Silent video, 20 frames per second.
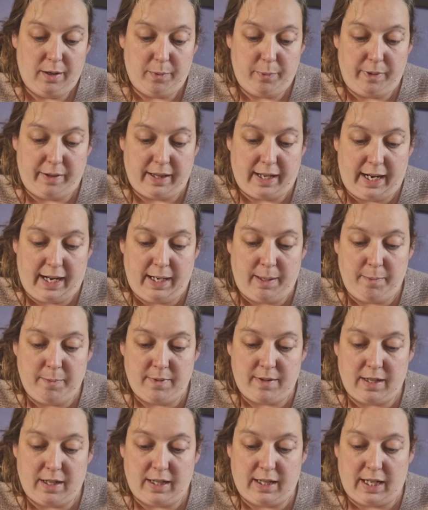with
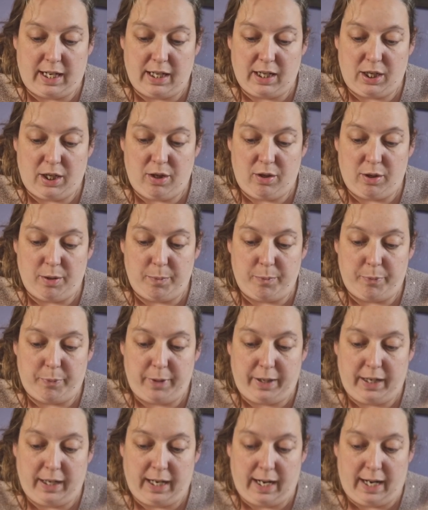aims that you can
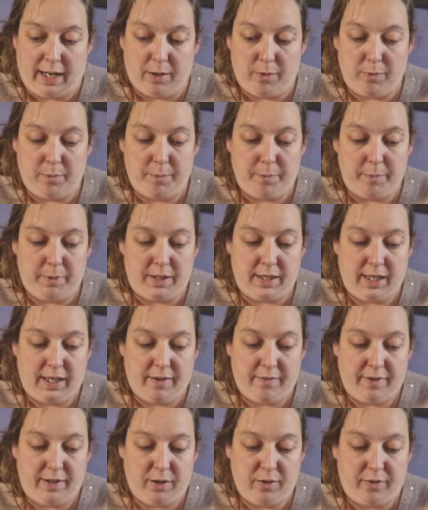bring out
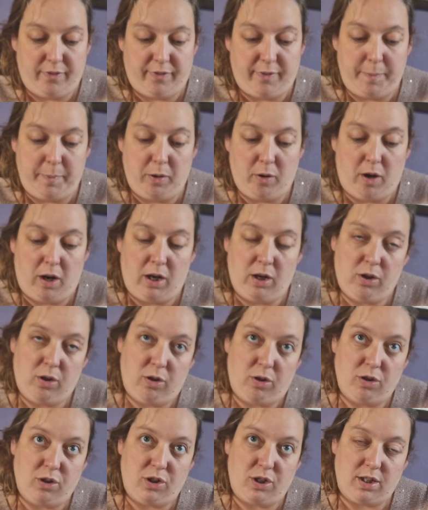material from your
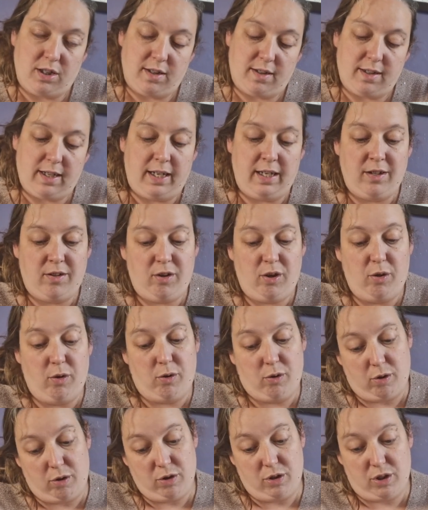unconscious into your
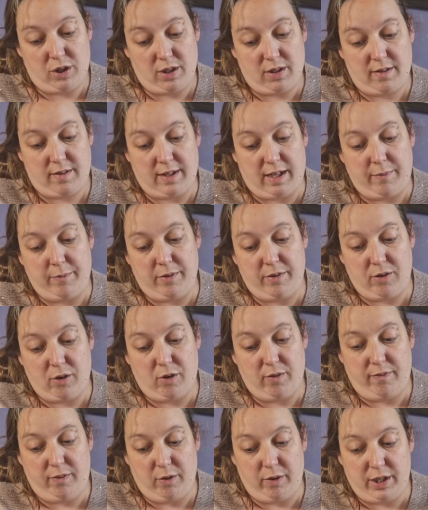conscious and
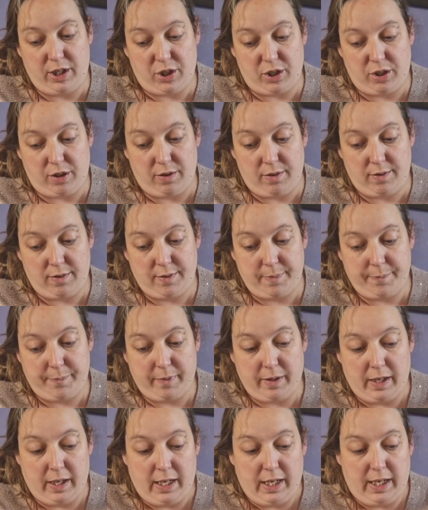resolve your issues.
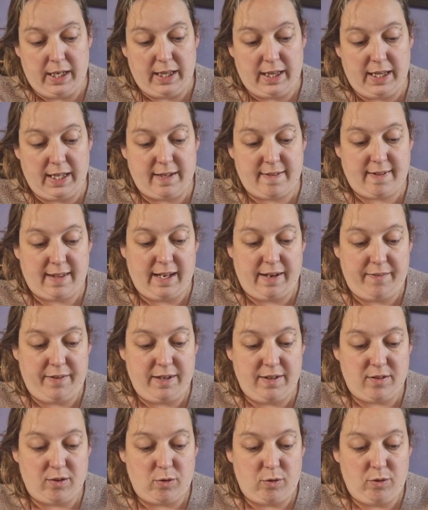This theory
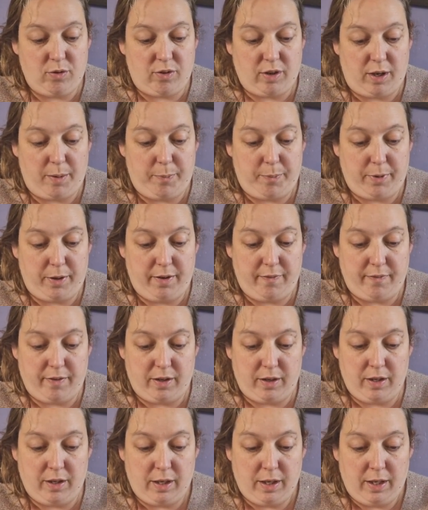is also
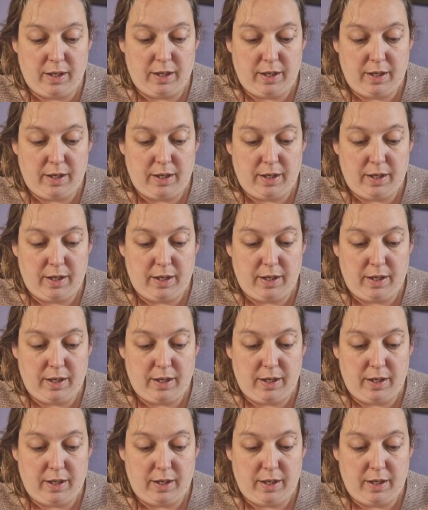proven